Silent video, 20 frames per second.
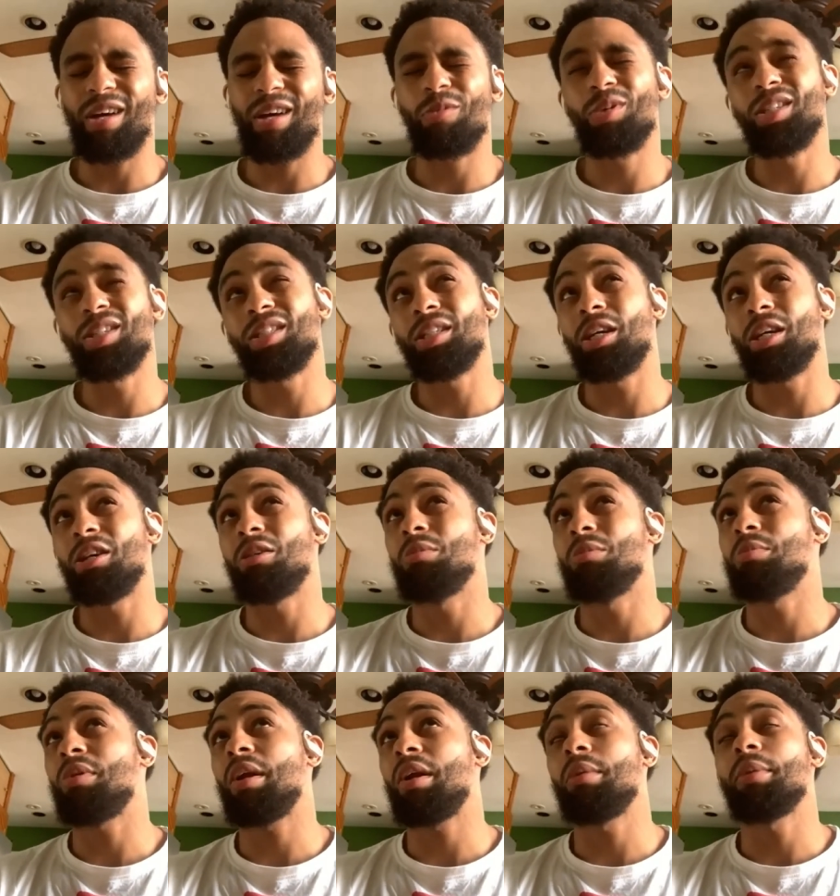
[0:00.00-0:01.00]
I want to
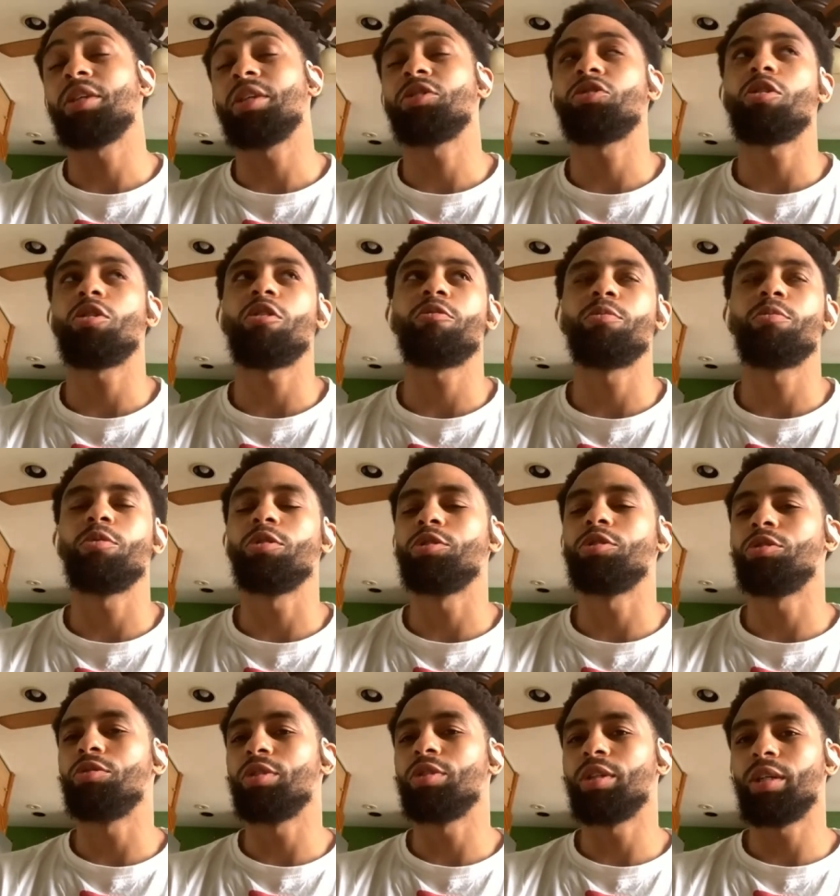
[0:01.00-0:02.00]
say probably my sophomore,
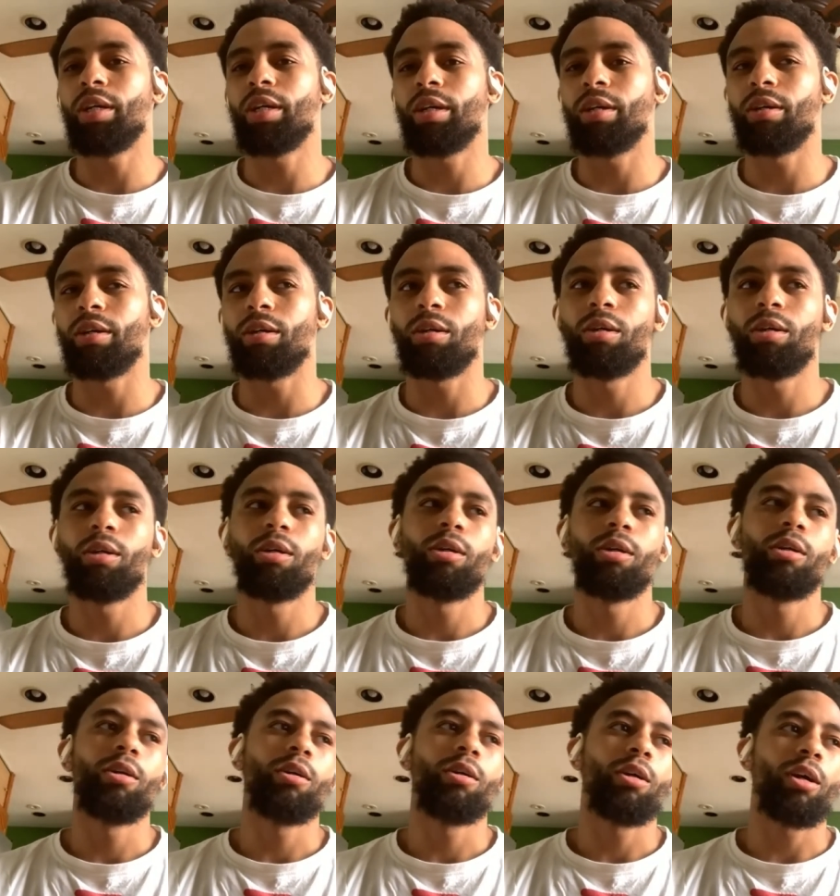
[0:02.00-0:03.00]
junior year,
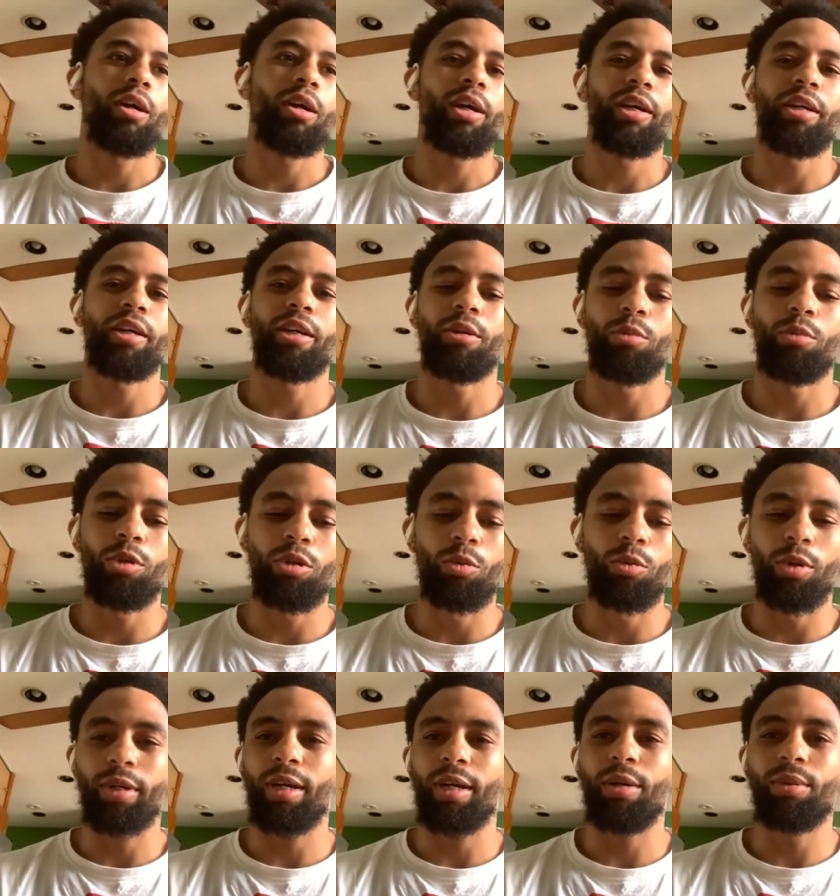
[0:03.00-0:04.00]
all right, yeah, we'll
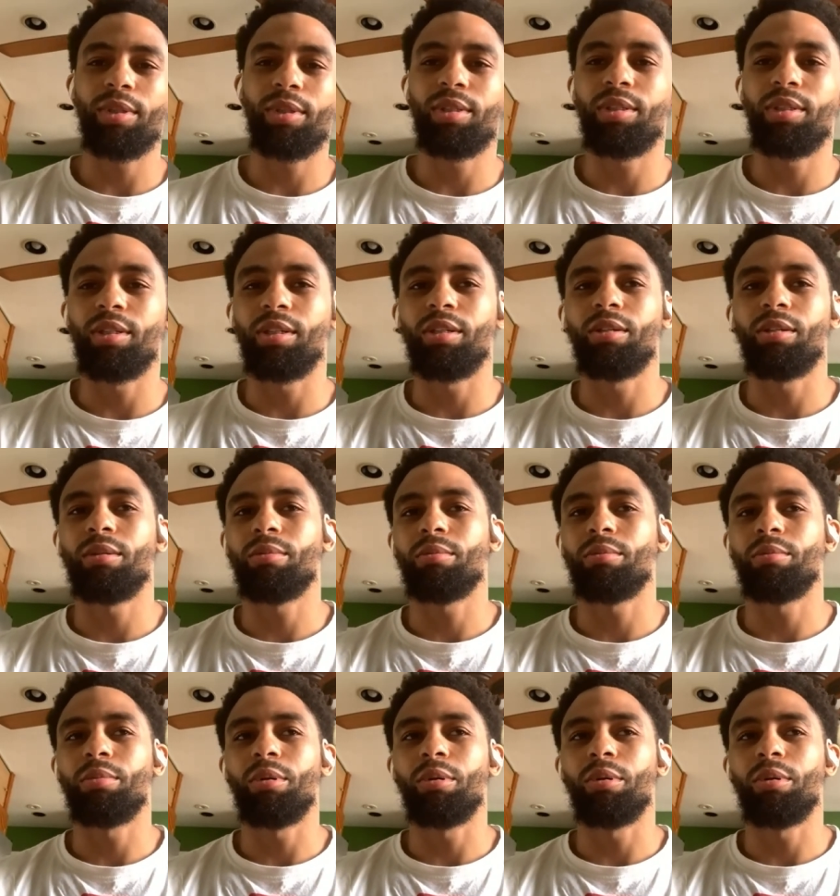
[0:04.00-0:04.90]
work out with the team.